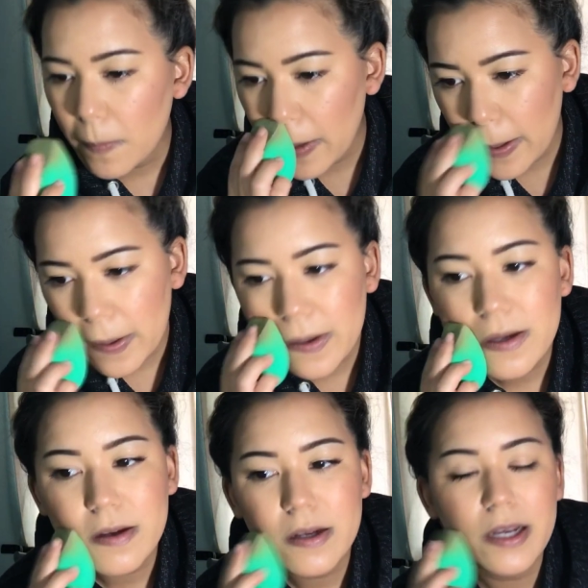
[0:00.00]
But
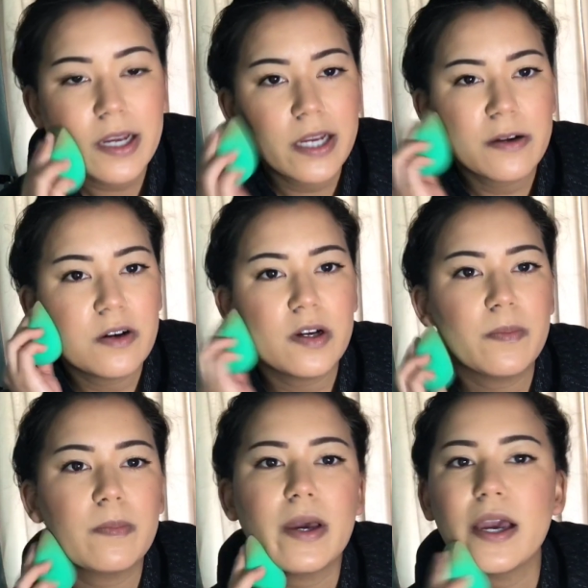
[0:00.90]
I go
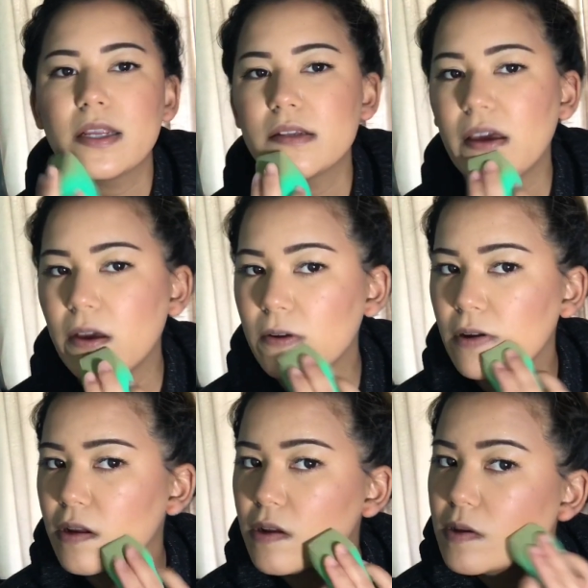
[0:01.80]
and pat
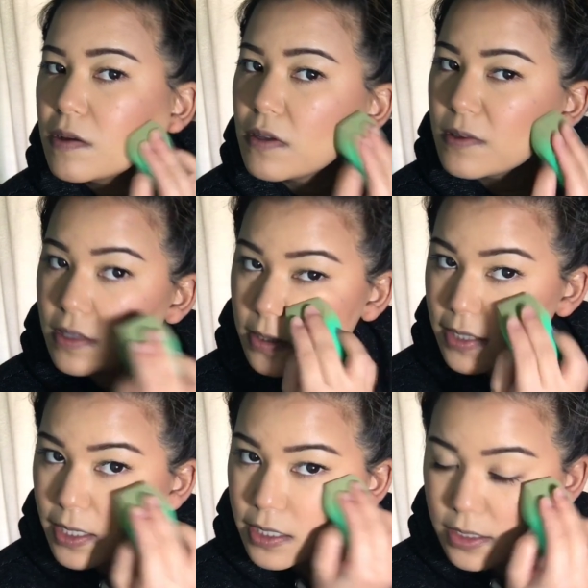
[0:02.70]
down the
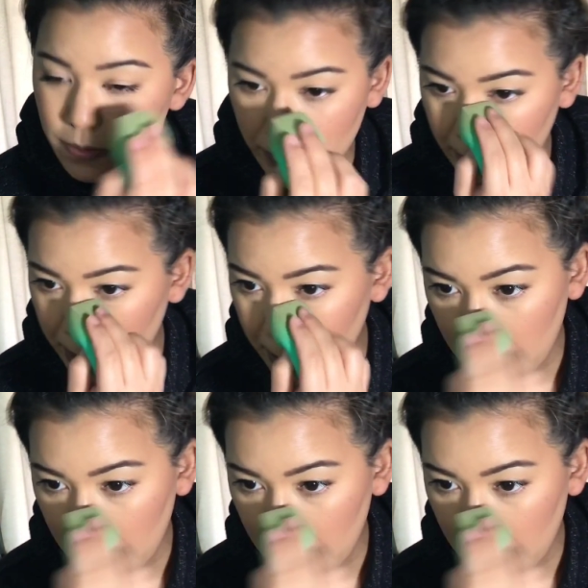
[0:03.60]
setting spray.